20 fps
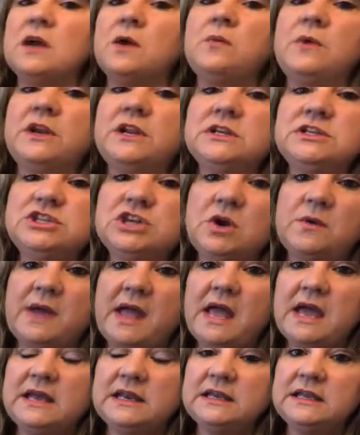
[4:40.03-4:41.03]
I wanted to go
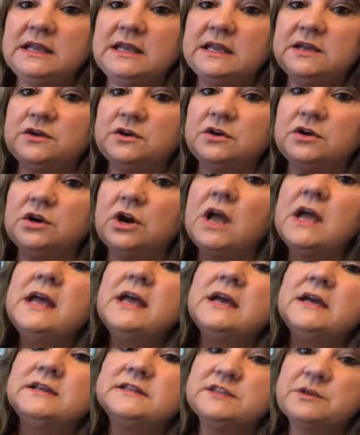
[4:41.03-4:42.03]
ahead and get her
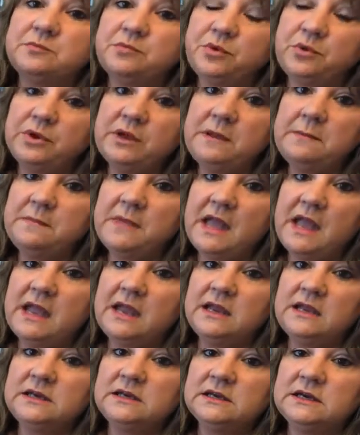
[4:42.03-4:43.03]
some
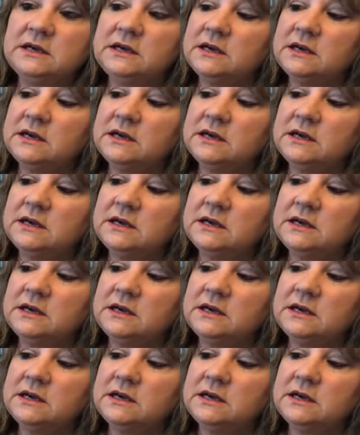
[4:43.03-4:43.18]
pre-made